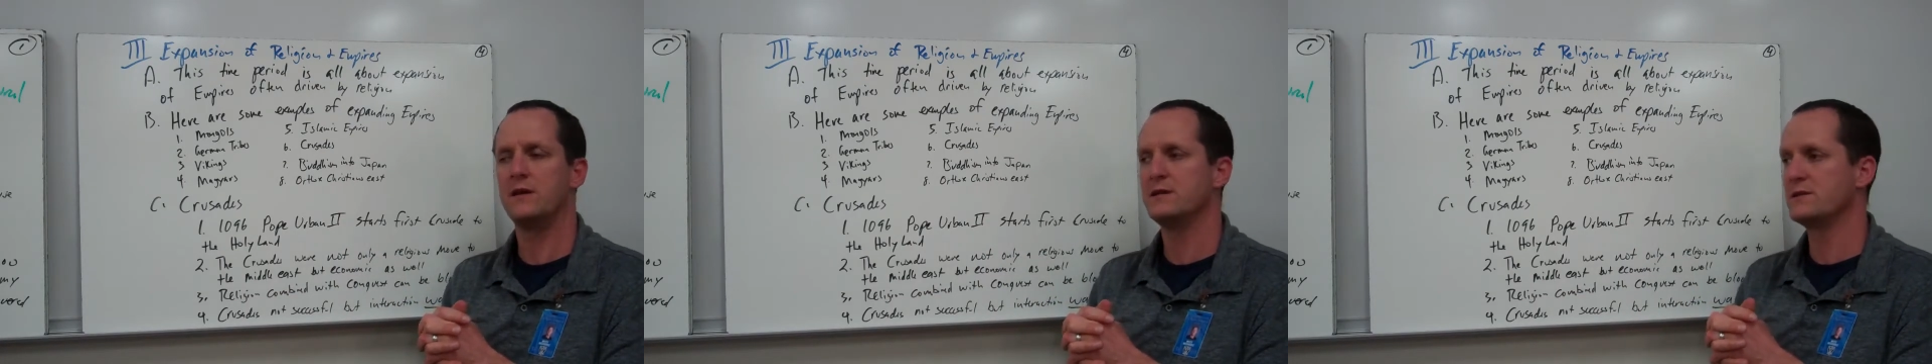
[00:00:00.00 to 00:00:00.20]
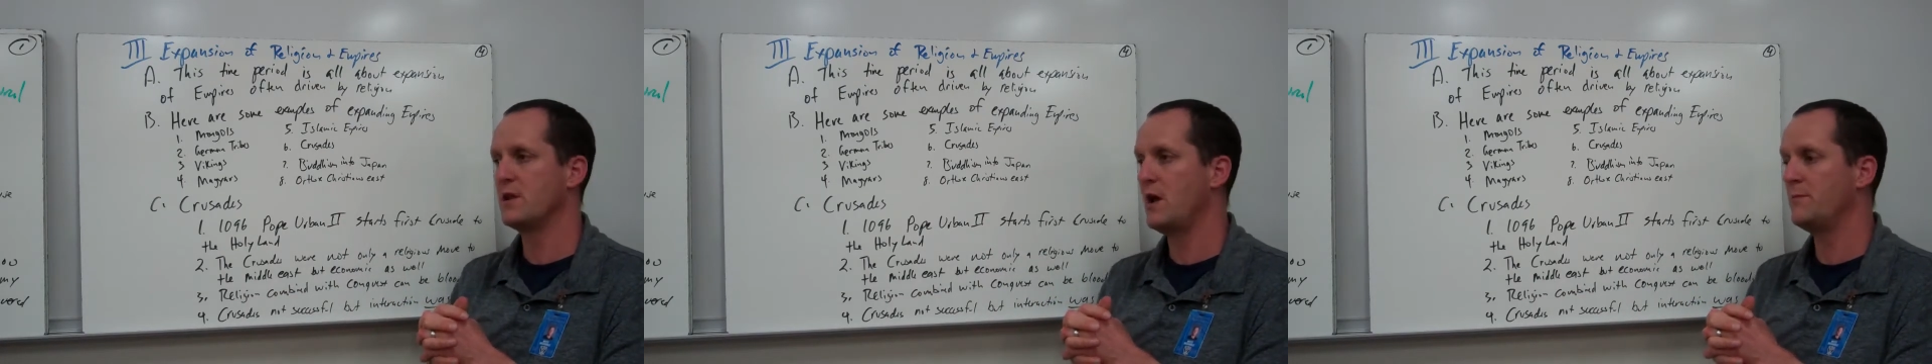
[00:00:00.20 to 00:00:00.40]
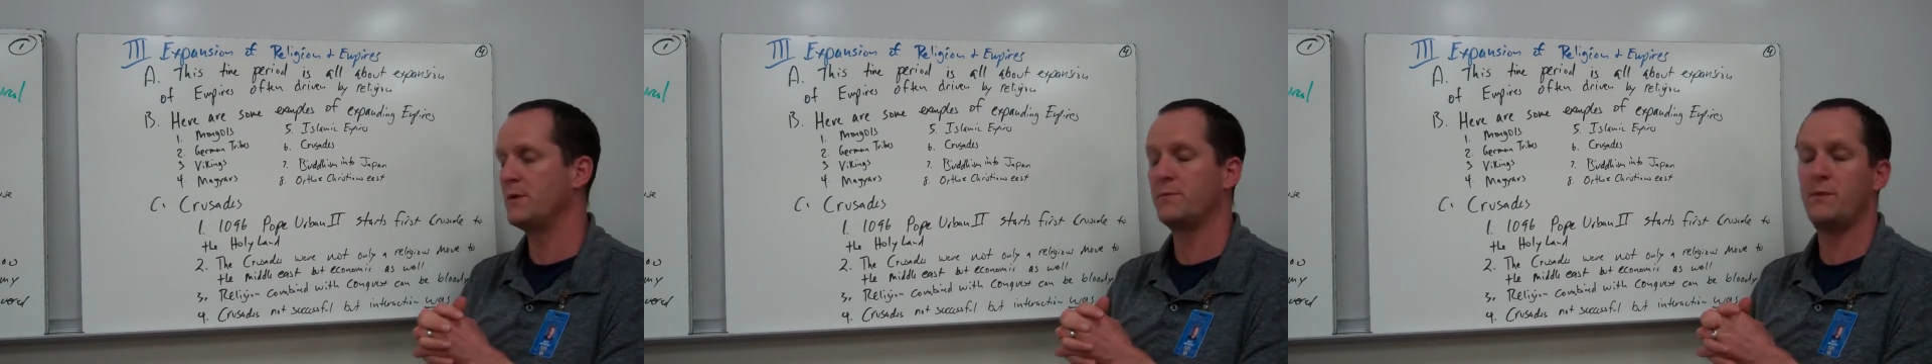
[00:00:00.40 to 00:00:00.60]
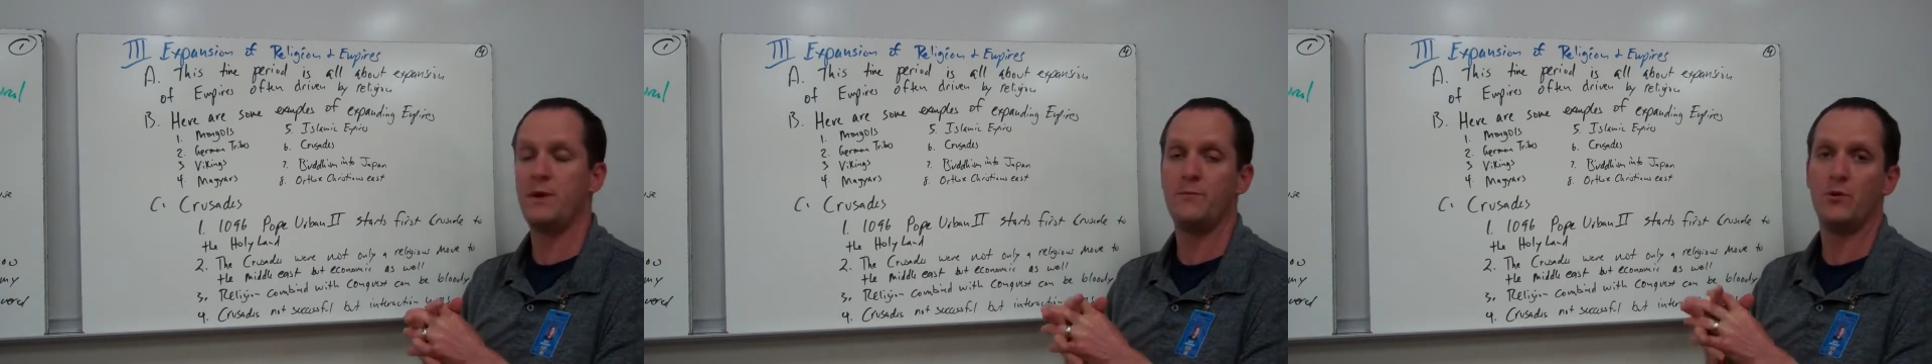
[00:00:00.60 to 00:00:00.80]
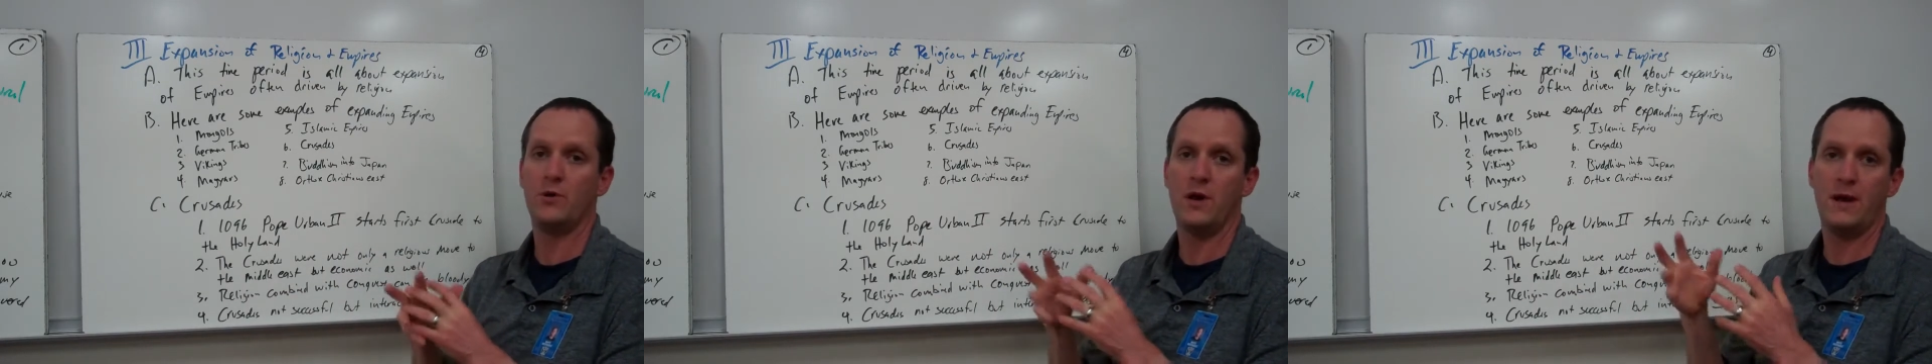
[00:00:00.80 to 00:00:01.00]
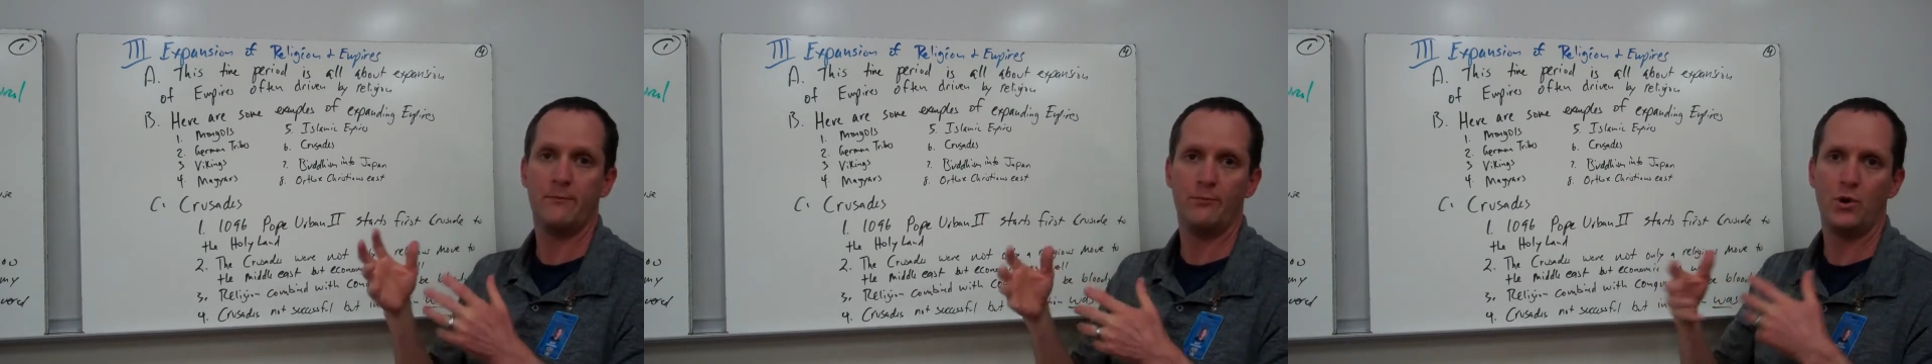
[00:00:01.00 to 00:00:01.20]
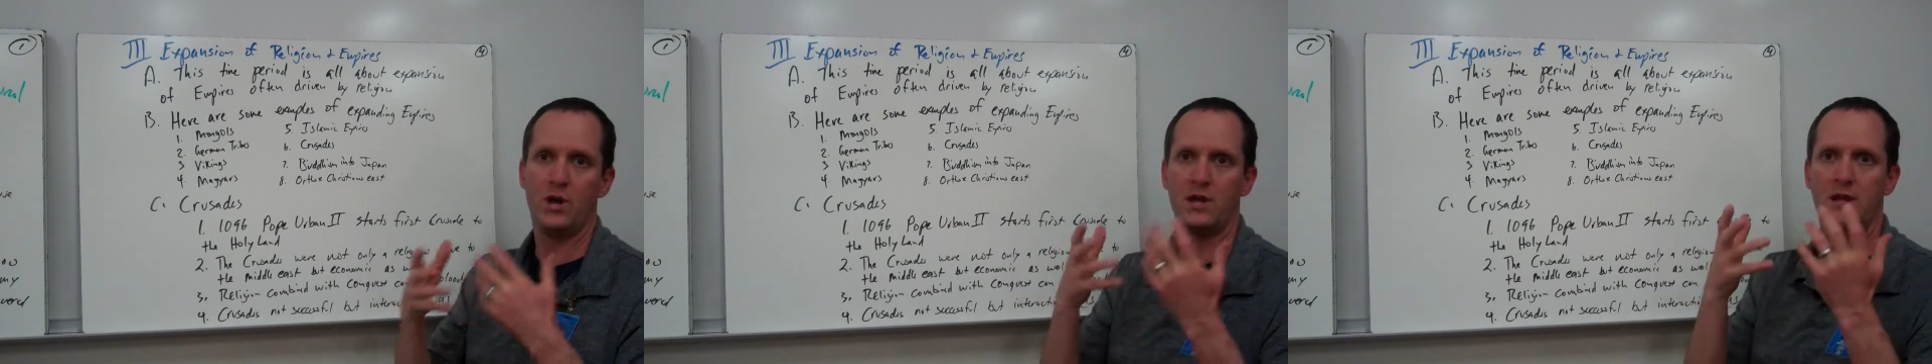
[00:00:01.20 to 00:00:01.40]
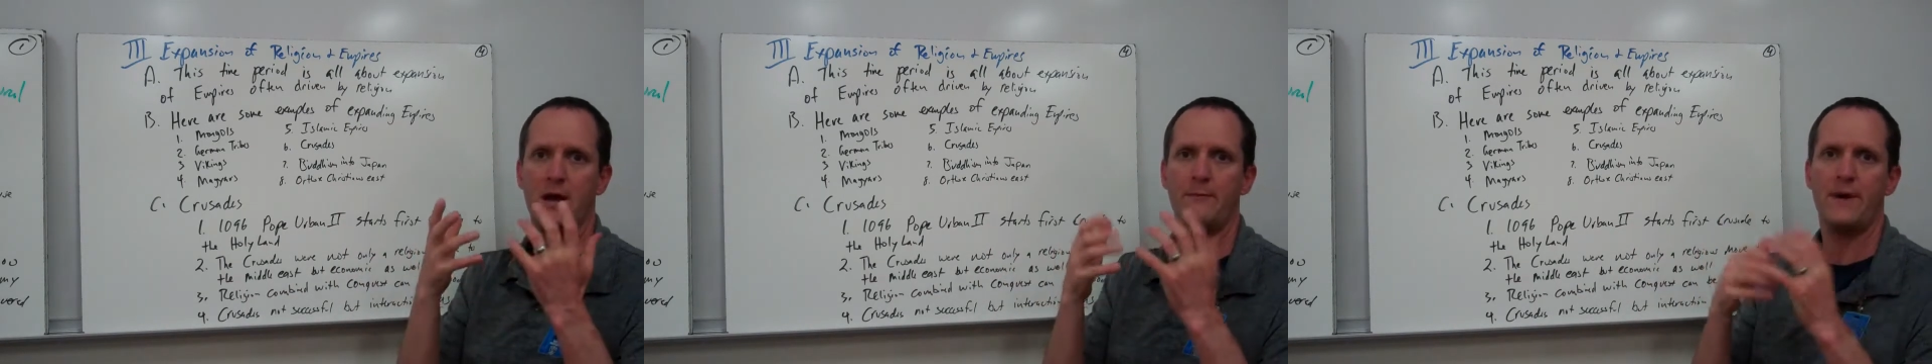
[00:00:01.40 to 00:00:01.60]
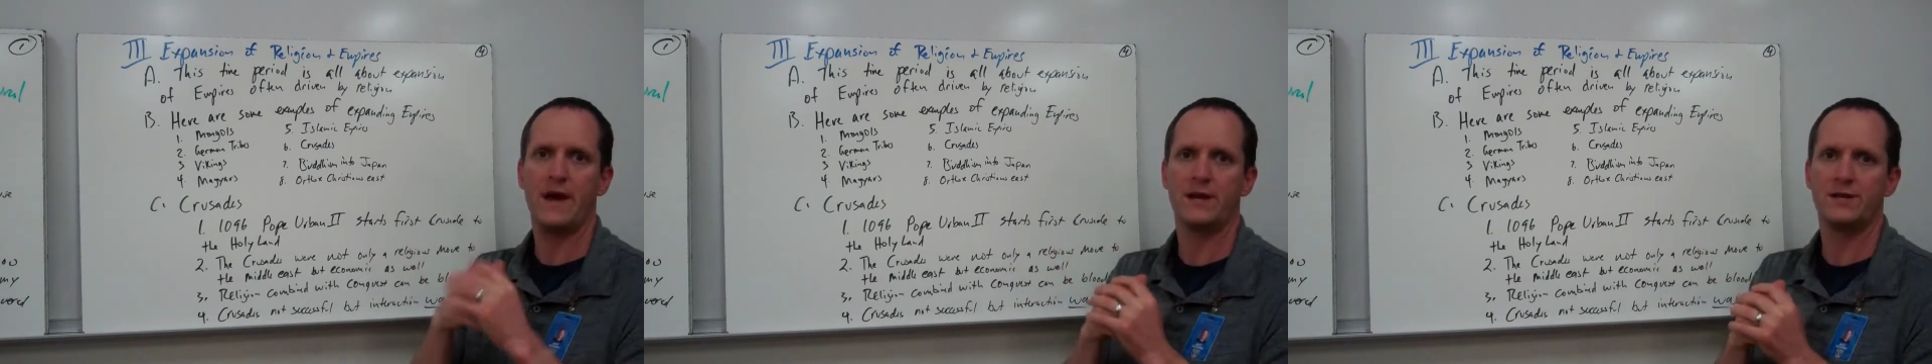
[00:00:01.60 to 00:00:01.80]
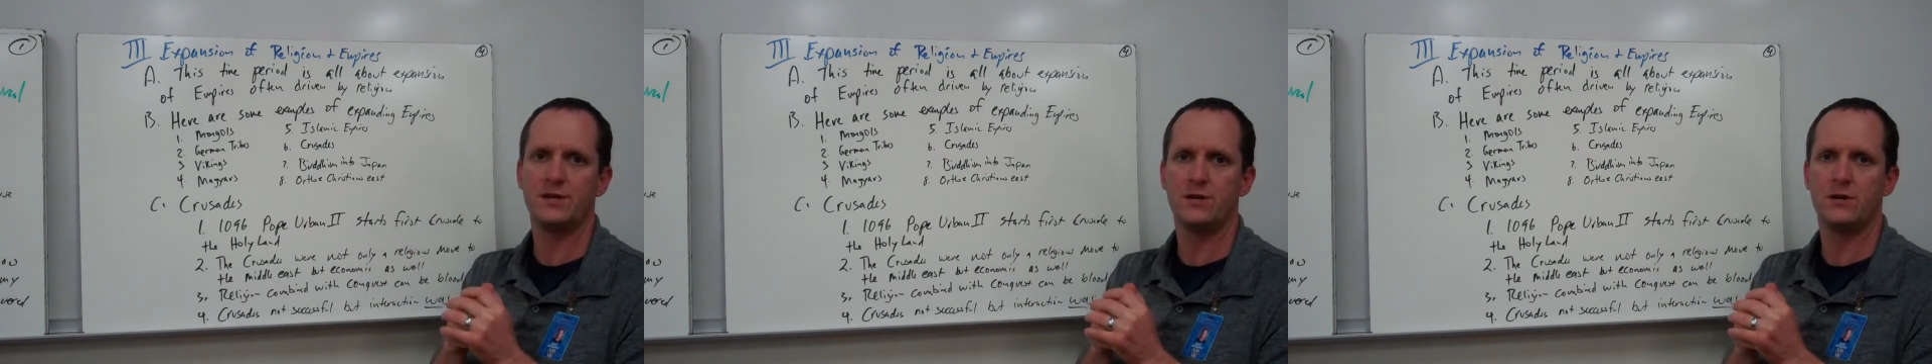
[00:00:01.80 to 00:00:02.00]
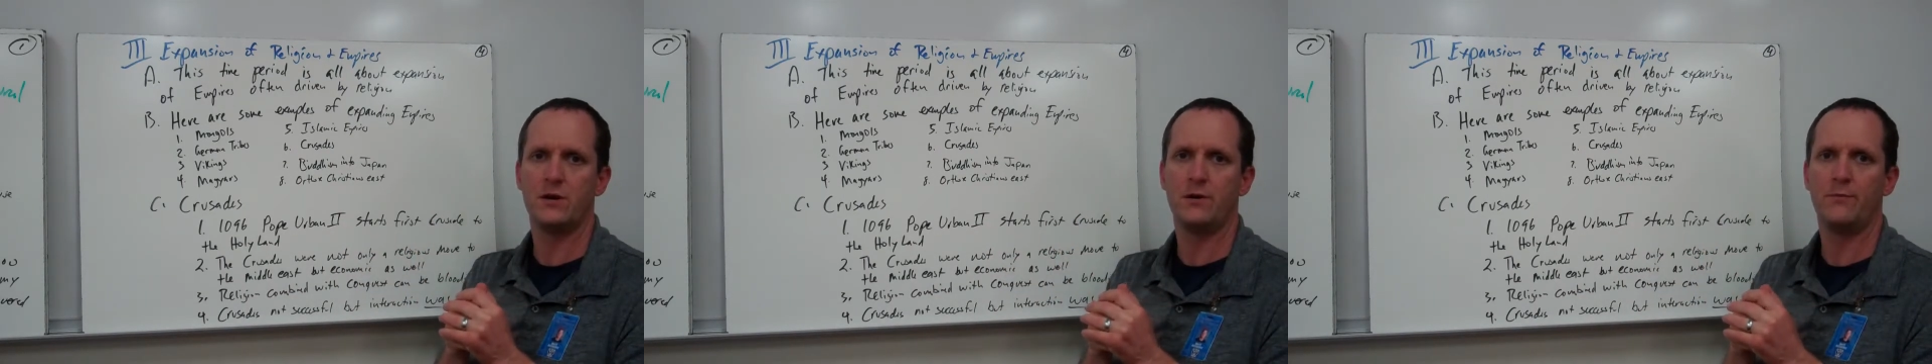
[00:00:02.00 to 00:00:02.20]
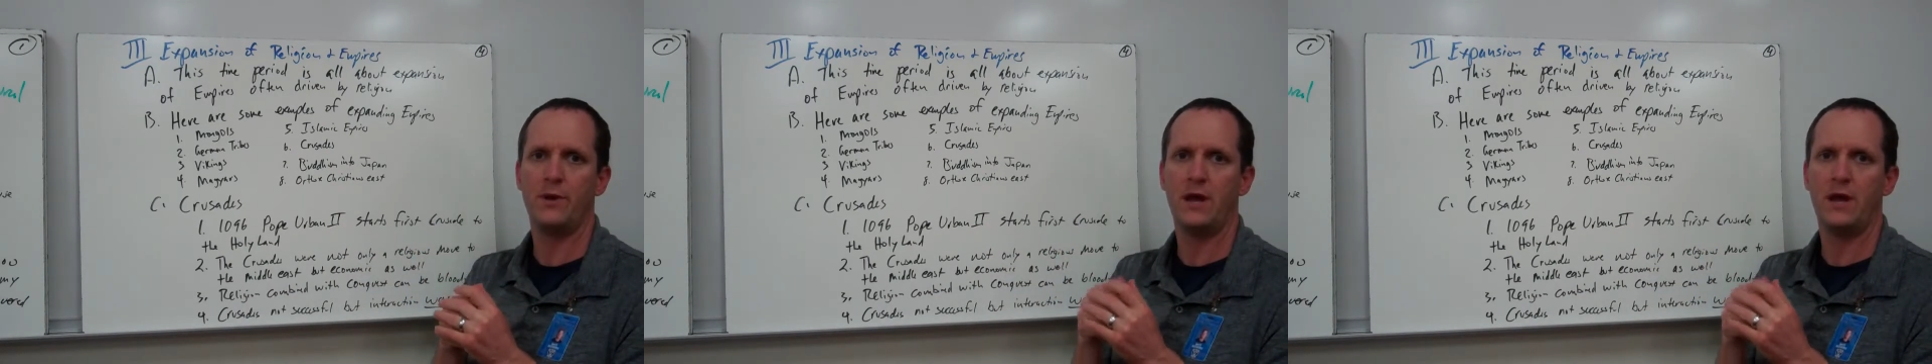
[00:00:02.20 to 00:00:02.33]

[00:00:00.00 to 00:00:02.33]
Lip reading: Islamic people and bring that back to Europe.